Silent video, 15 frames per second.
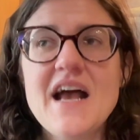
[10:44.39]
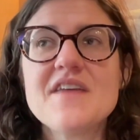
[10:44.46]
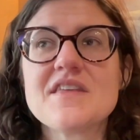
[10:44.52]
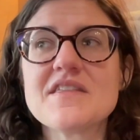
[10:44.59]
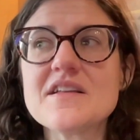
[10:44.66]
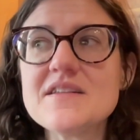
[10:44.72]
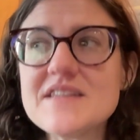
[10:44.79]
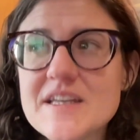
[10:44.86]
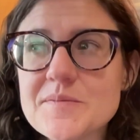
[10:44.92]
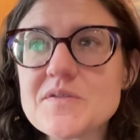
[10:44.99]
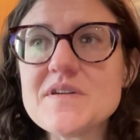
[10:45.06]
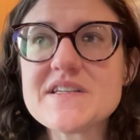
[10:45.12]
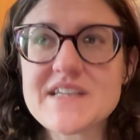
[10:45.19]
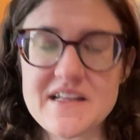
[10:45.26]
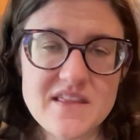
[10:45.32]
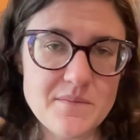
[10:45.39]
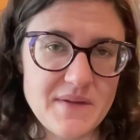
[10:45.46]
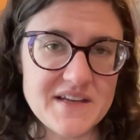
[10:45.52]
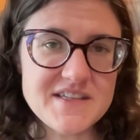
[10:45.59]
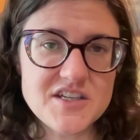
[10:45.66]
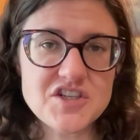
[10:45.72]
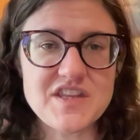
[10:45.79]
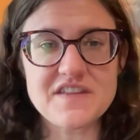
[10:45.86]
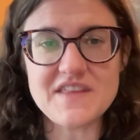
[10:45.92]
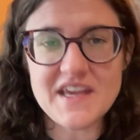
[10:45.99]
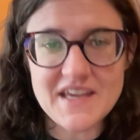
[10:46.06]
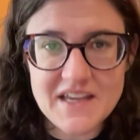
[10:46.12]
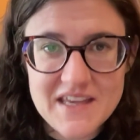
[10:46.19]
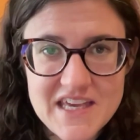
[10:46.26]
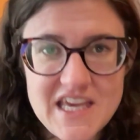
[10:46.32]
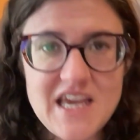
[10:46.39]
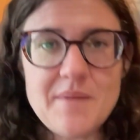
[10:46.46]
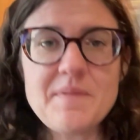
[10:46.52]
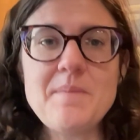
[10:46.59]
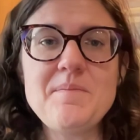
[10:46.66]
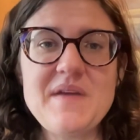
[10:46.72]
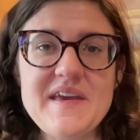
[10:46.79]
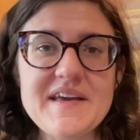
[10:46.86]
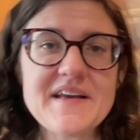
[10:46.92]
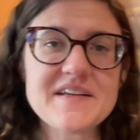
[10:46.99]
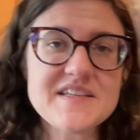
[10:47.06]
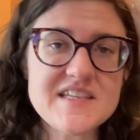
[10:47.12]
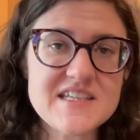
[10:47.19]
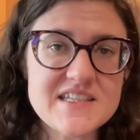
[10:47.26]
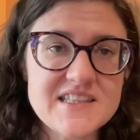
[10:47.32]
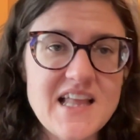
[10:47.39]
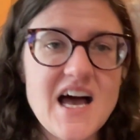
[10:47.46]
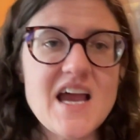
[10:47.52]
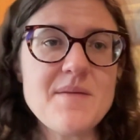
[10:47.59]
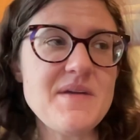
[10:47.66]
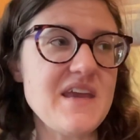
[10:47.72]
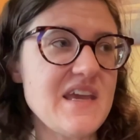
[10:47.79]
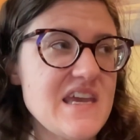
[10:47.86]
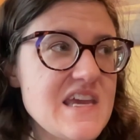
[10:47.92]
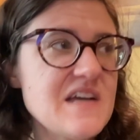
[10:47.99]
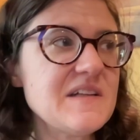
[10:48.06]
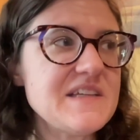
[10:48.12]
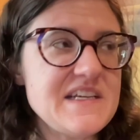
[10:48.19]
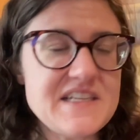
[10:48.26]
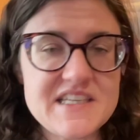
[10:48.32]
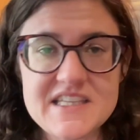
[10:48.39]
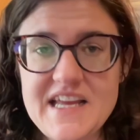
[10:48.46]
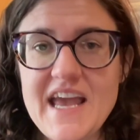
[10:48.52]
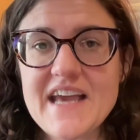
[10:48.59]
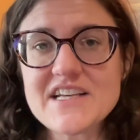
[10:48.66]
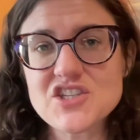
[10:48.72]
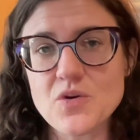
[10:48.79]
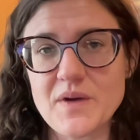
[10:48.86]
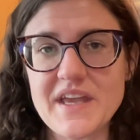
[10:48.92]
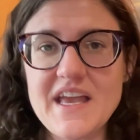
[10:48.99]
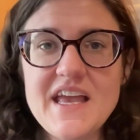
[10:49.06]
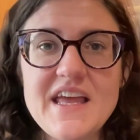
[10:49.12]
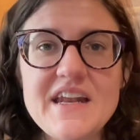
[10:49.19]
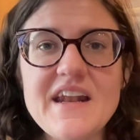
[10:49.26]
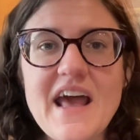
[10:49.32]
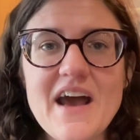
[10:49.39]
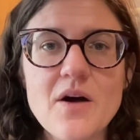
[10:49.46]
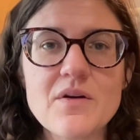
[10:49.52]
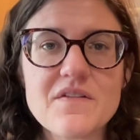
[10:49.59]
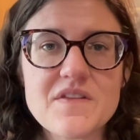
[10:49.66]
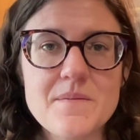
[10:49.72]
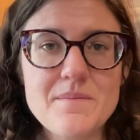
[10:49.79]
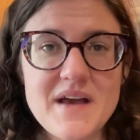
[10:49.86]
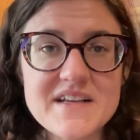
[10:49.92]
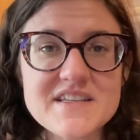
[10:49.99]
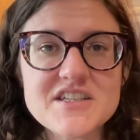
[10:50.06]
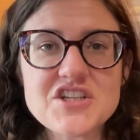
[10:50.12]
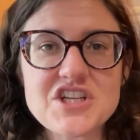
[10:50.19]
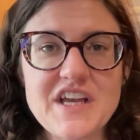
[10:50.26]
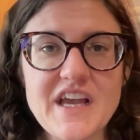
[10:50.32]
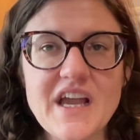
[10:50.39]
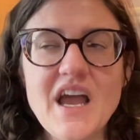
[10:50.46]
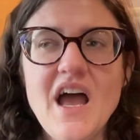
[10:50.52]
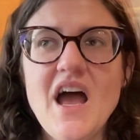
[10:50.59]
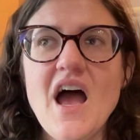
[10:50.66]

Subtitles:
then the liberals get the message that they can keep being slimy, eely snakes going in and out of the messaging